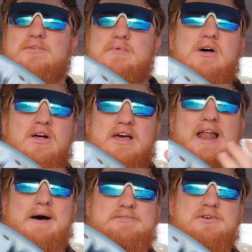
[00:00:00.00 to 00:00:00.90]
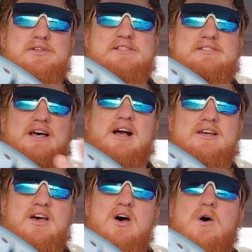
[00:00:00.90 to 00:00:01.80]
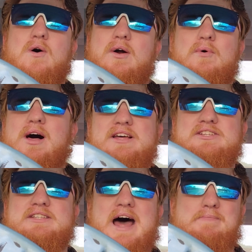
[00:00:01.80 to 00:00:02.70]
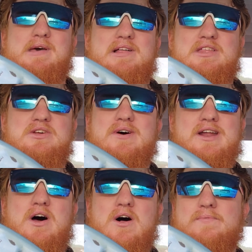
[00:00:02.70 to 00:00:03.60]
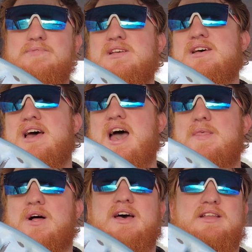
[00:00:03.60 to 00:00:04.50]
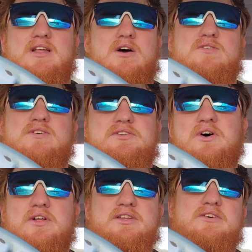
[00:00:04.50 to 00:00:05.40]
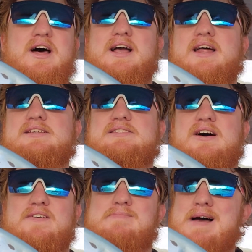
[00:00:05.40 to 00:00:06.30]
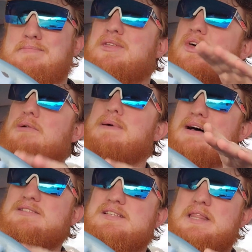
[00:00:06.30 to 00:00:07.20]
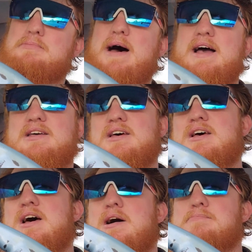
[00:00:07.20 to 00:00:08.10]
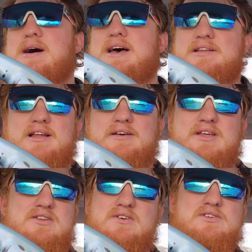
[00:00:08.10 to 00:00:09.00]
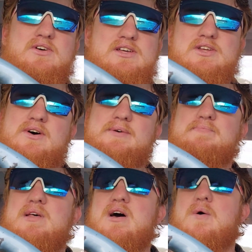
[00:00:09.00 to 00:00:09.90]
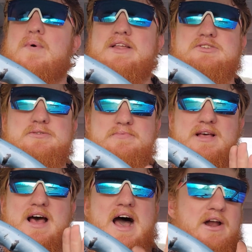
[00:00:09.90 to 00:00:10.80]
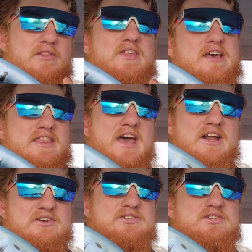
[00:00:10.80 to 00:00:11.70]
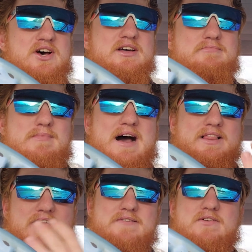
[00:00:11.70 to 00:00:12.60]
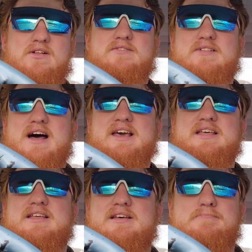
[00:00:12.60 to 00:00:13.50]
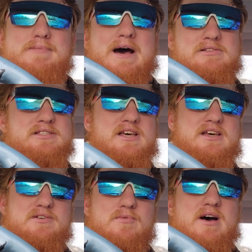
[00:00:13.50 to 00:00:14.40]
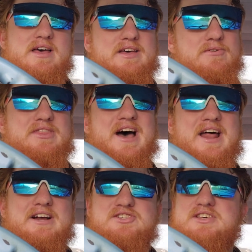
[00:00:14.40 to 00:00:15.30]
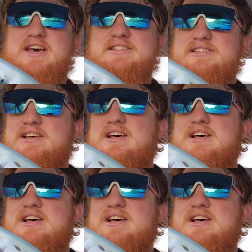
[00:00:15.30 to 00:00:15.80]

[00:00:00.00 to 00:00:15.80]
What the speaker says: will it absolutely suck, or will I just not be able to do it at all? And they're like, no, you can totally do that kind of stuff. It might be a little bouncy in the back, but you can totally do it. Which I don't think they understood my level of like bouncy, what that actually is.